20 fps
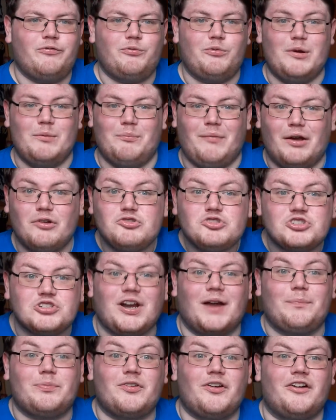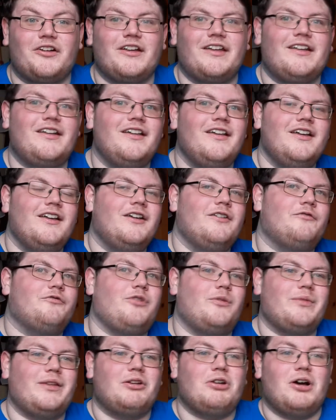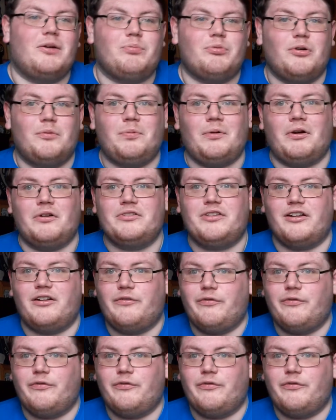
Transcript: with mouse traps on it from the top rope onto the